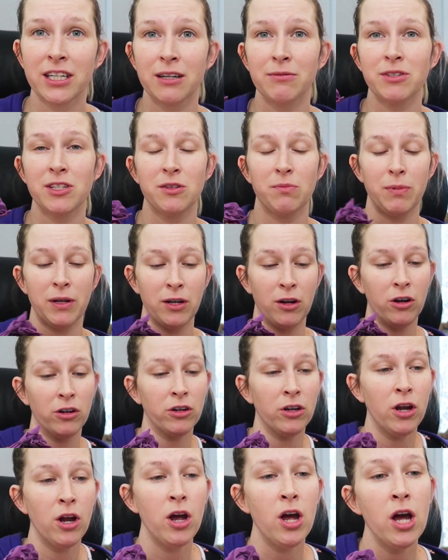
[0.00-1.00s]
time she's been
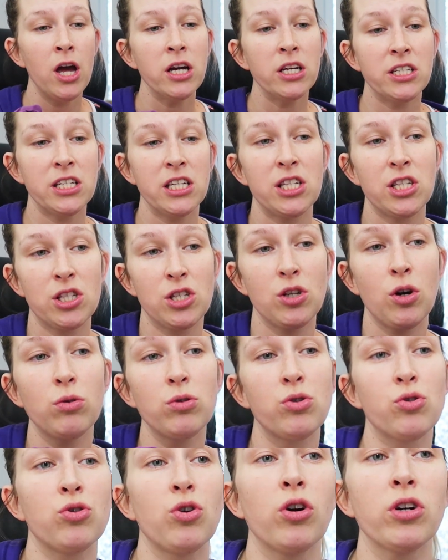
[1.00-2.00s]
on. She's
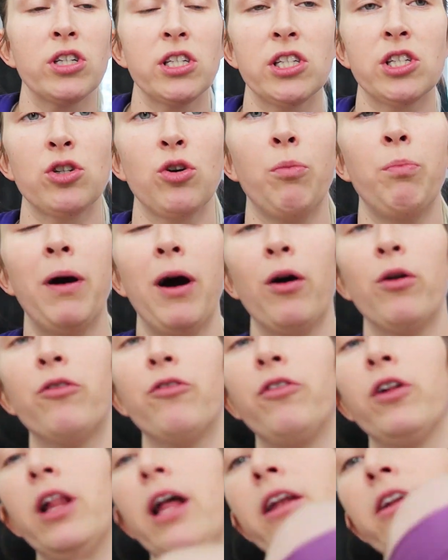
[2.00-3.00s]
so strong, she's so
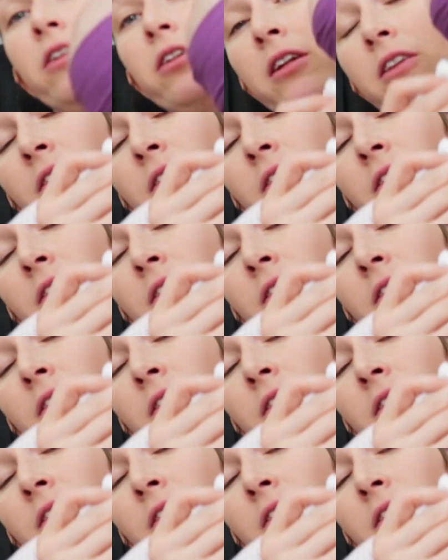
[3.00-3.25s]
powerful, and